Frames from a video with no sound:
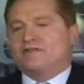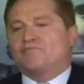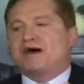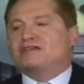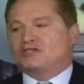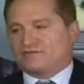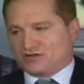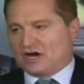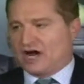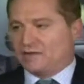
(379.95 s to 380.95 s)
the best of
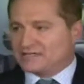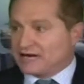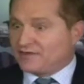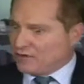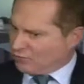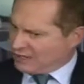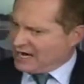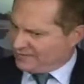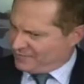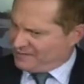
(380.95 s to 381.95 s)
times, and I think yeah. we're
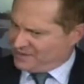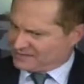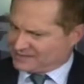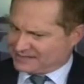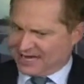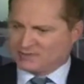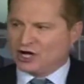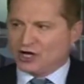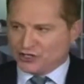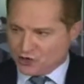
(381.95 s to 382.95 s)
kind of in the best of times,
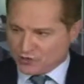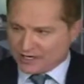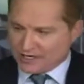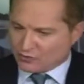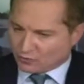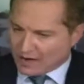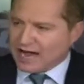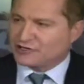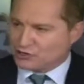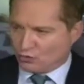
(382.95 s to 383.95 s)
you can
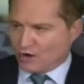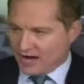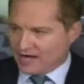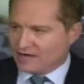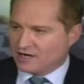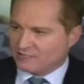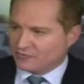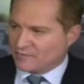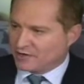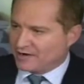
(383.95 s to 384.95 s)
graduate
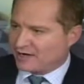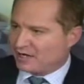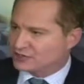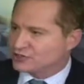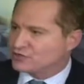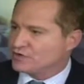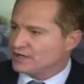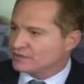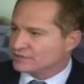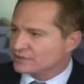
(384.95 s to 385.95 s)
from community college in two years.